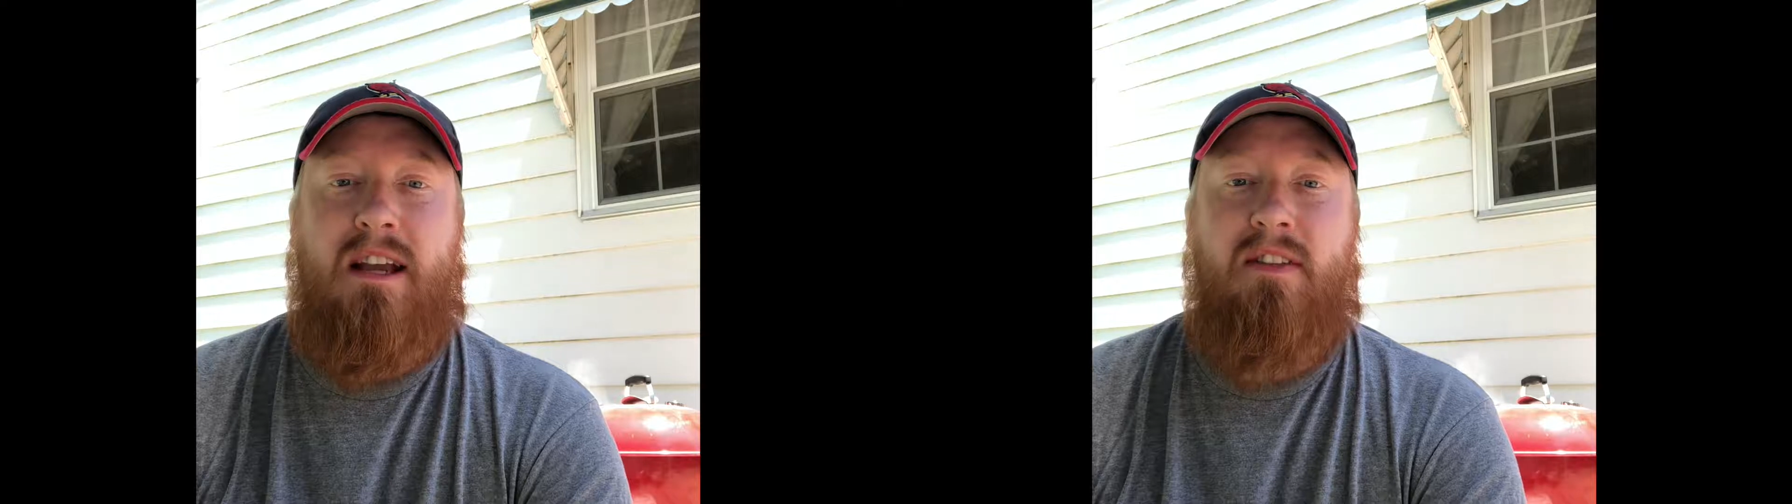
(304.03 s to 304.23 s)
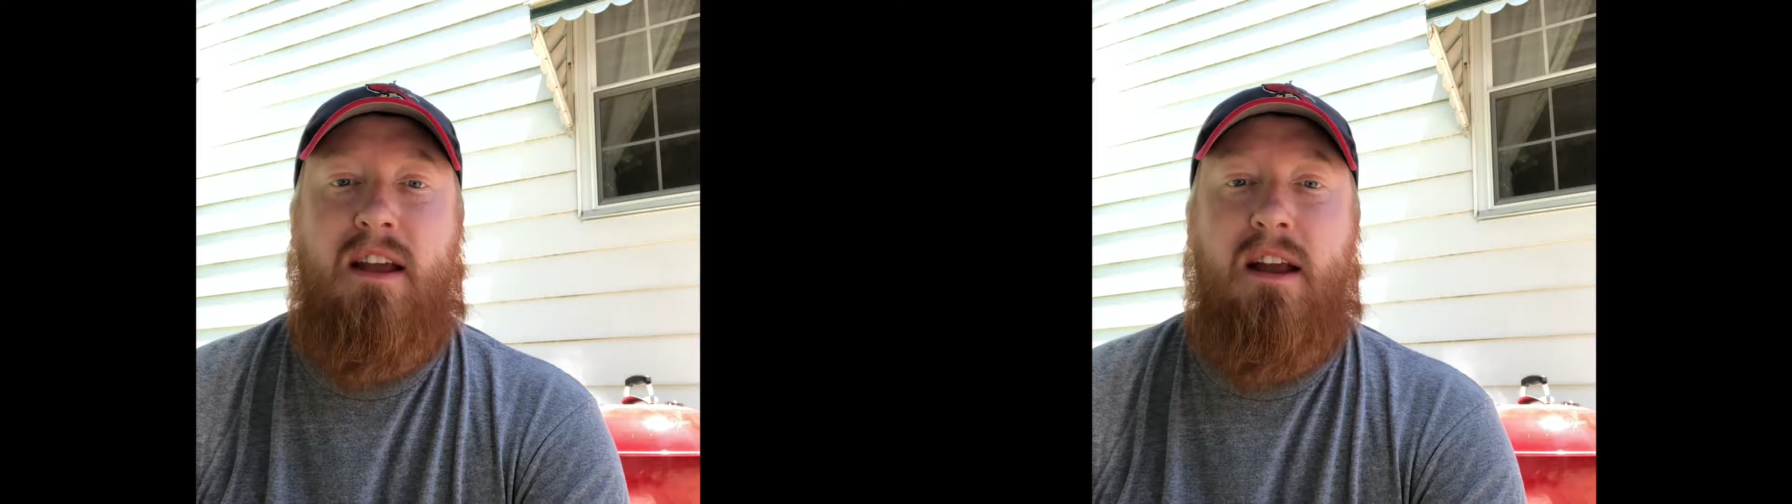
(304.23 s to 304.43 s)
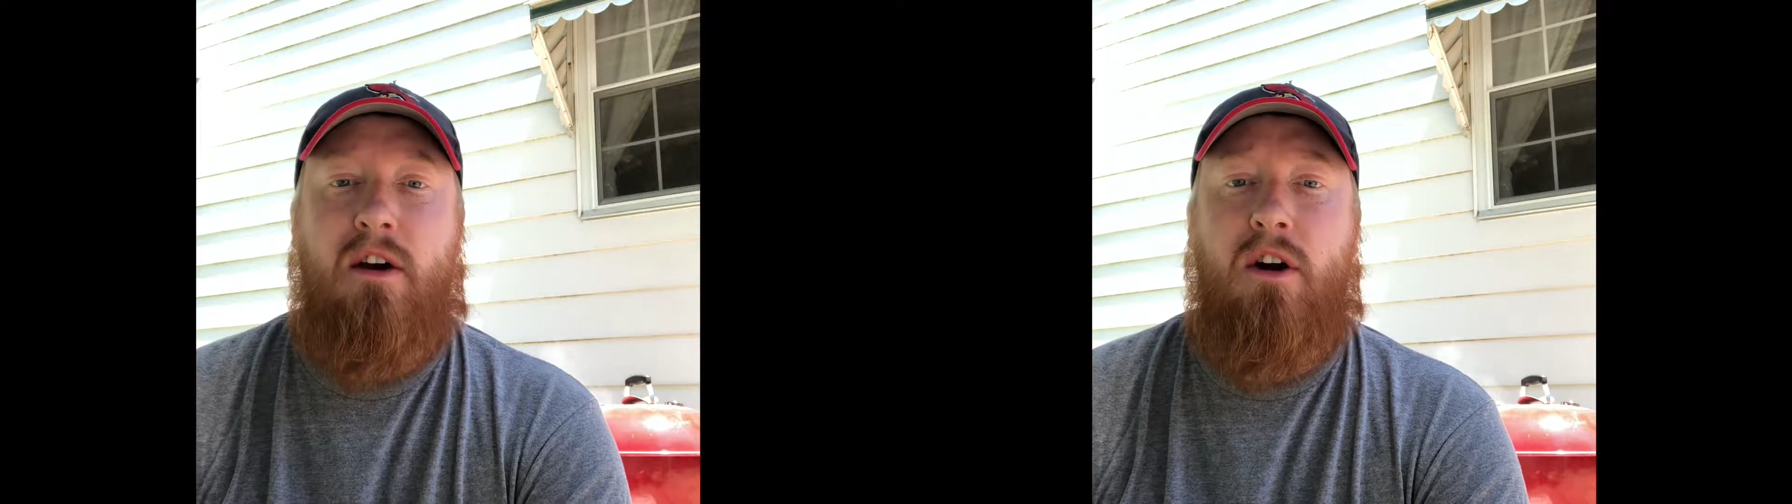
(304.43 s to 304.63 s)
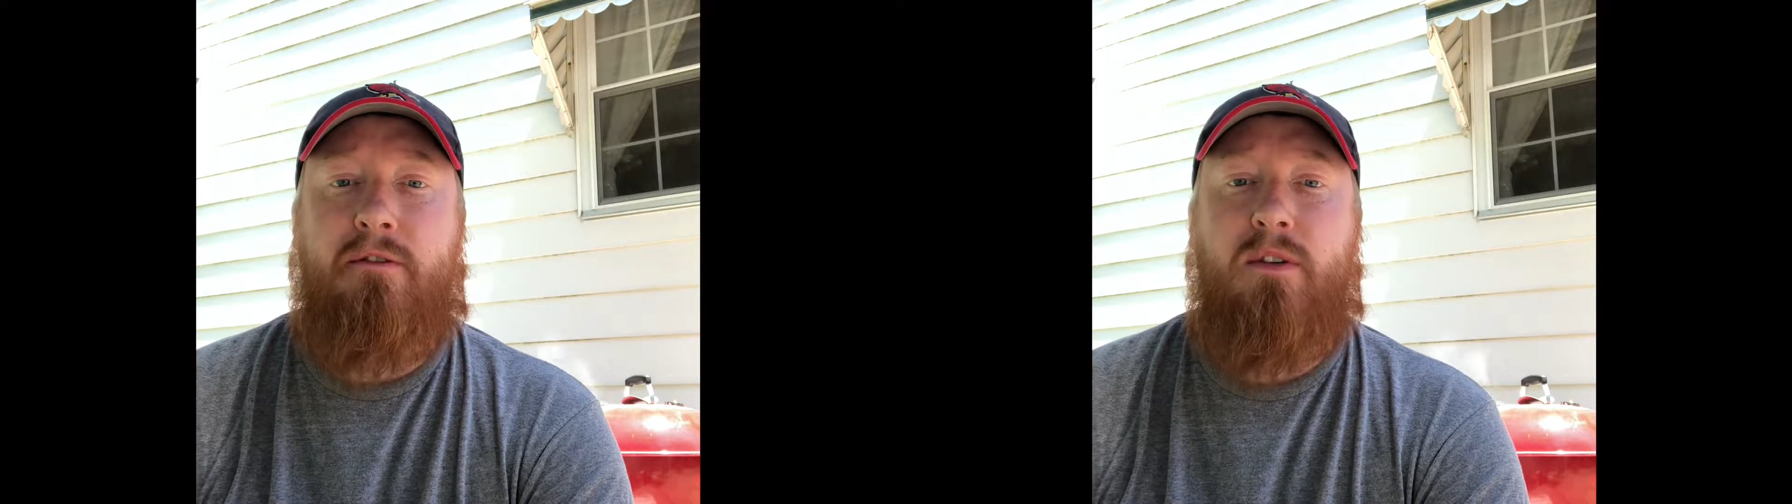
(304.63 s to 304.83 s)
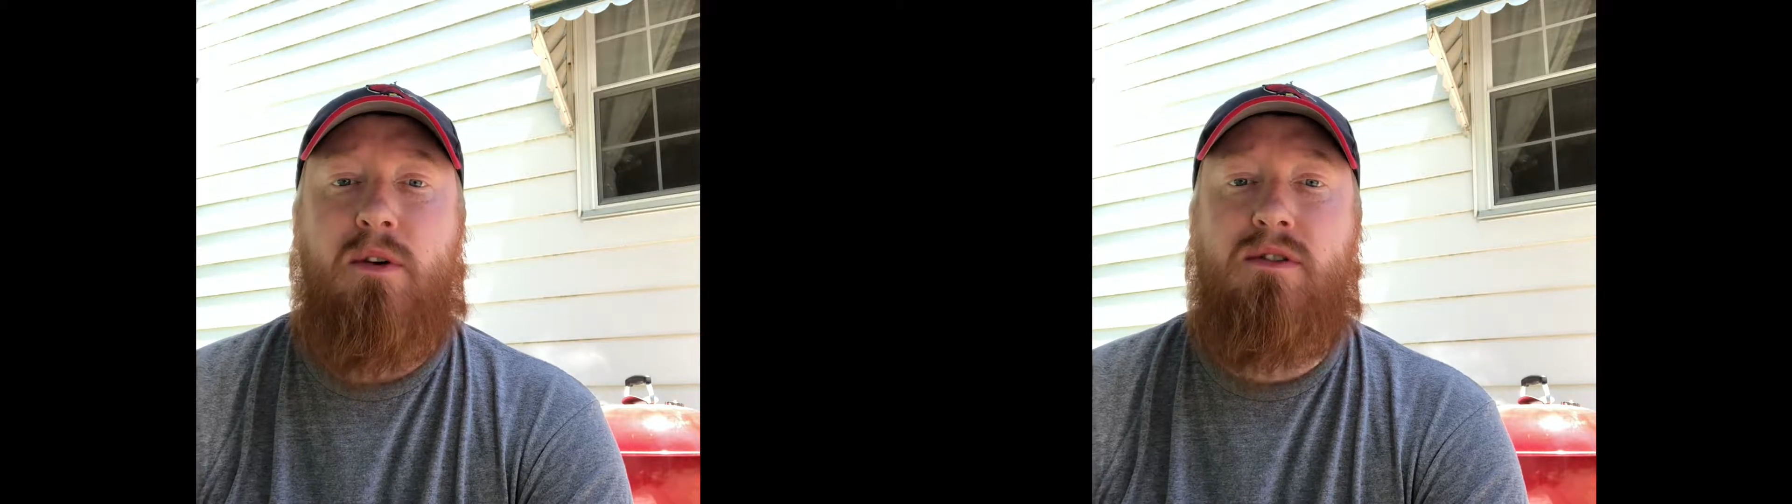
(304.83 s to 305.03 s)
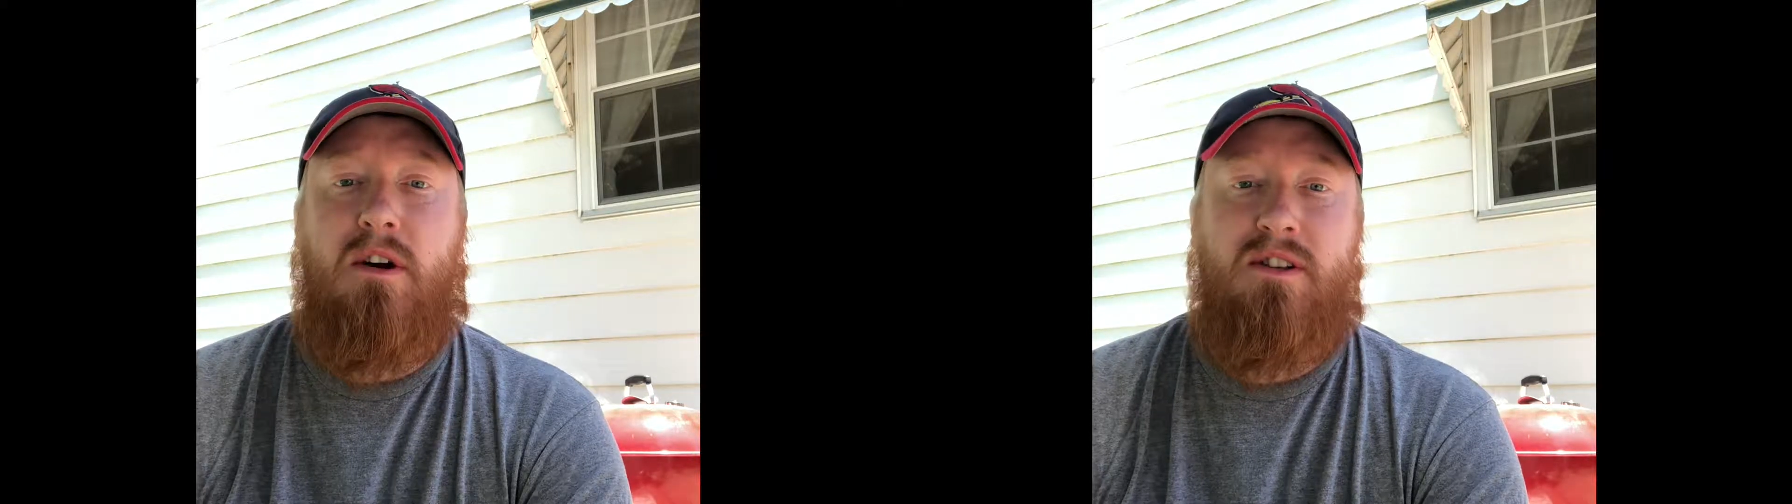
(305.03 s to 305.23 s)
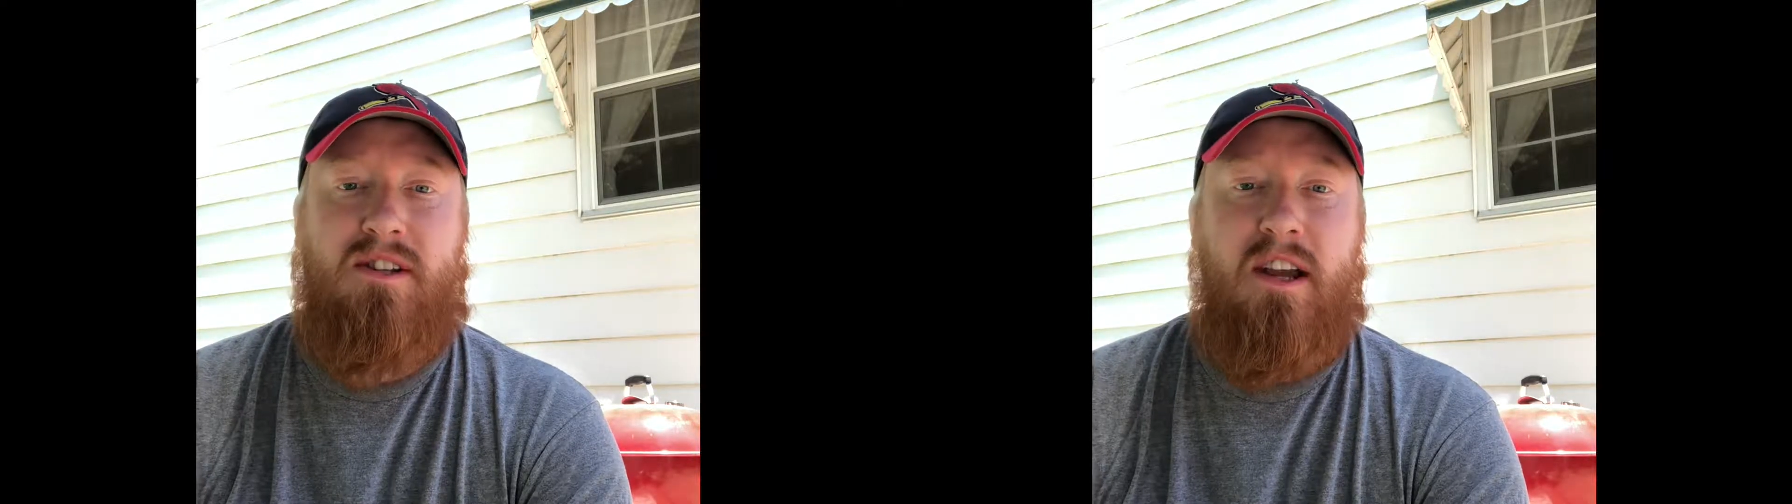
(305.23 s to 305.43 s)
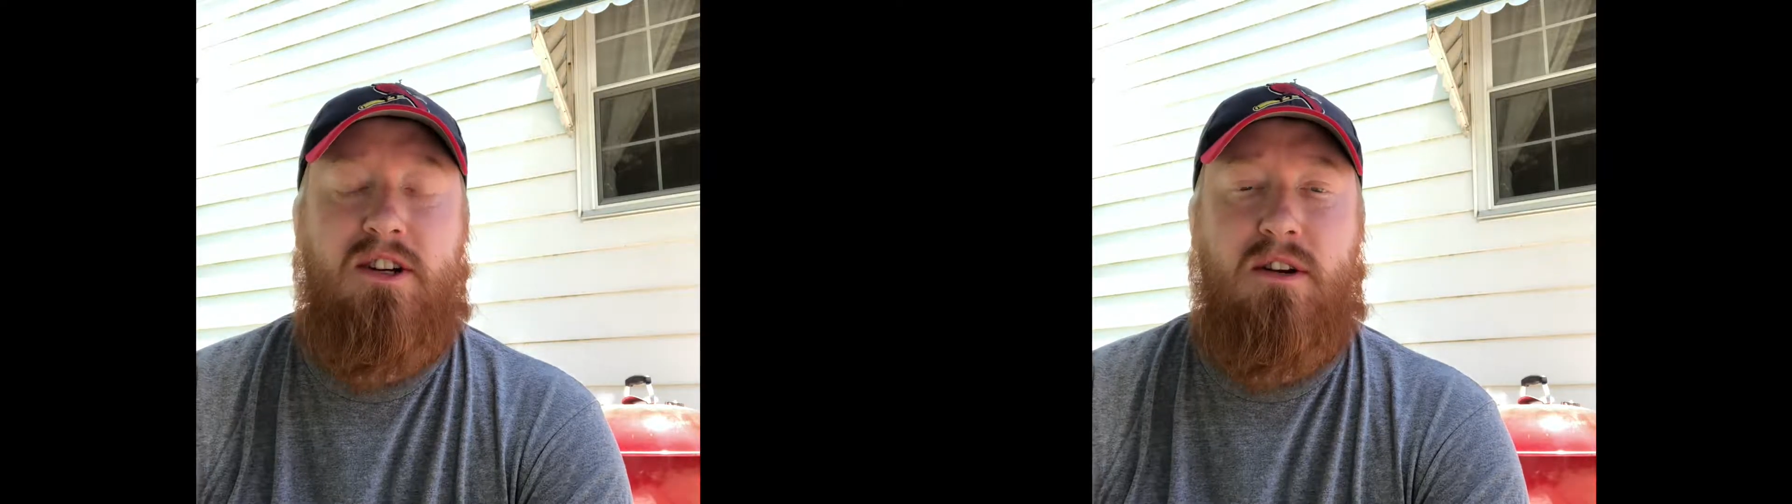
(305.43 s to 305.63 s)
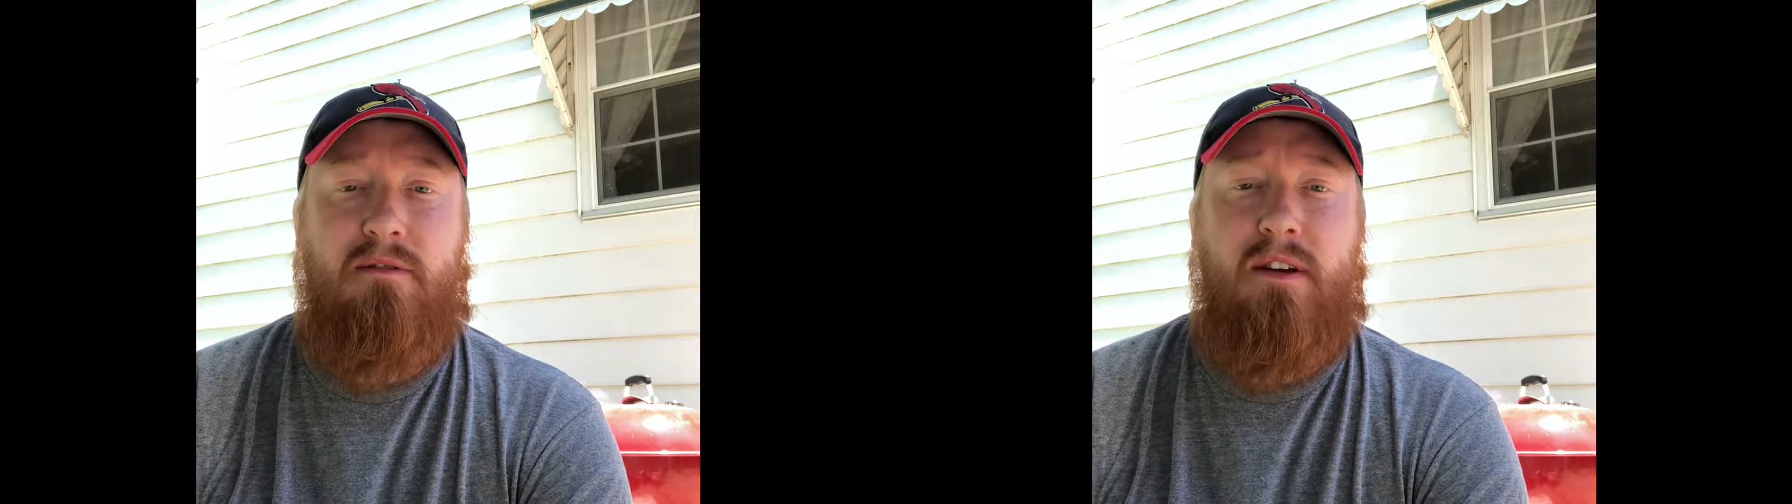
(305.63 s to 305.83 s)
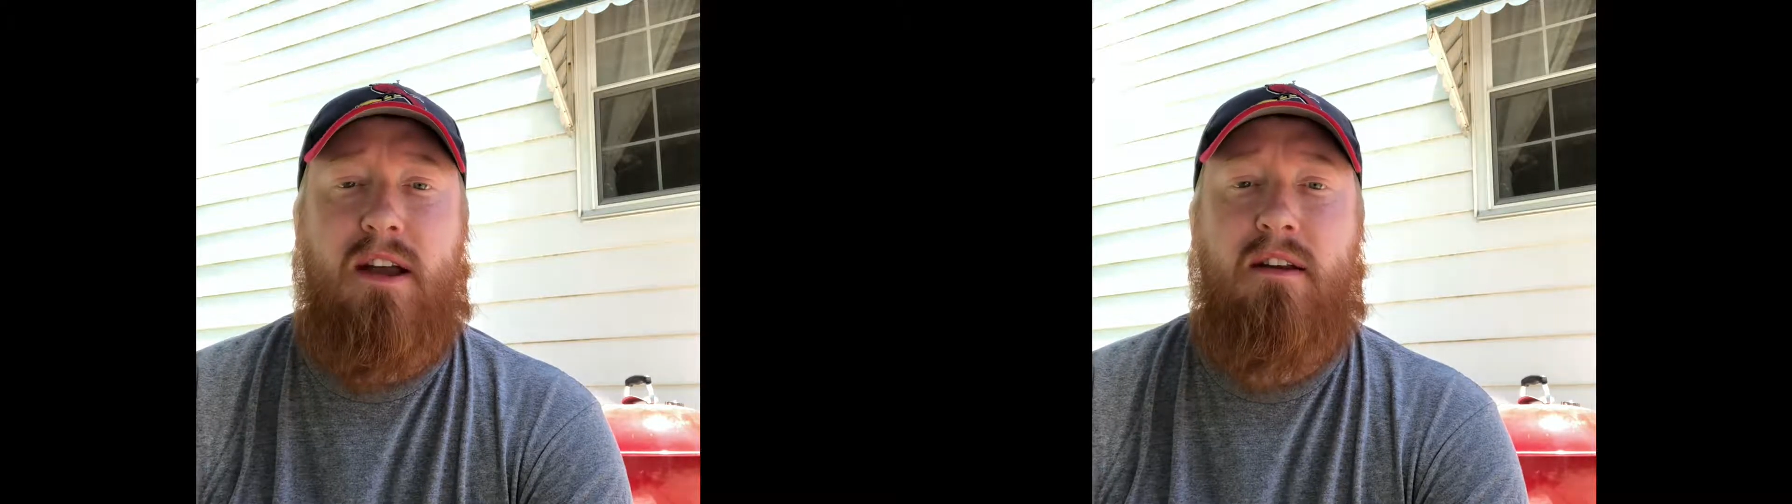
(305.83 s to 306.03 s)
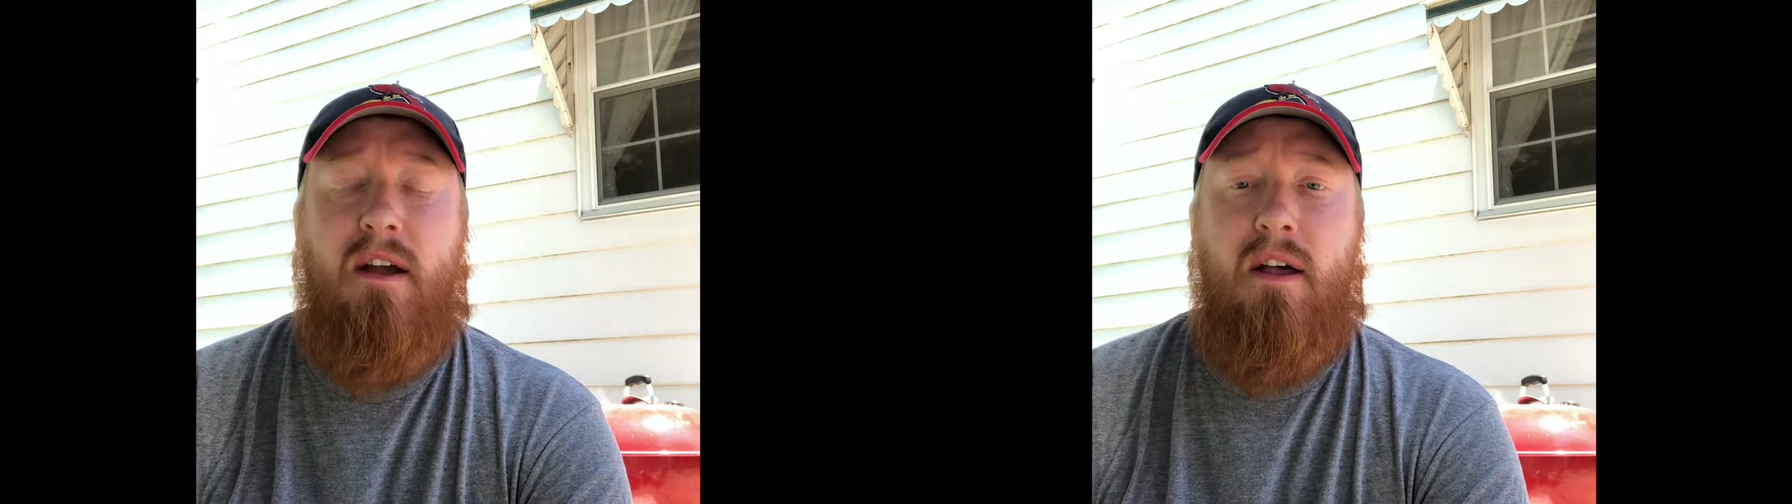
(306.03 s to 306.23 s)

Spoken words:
And then at our first unsanctioned event,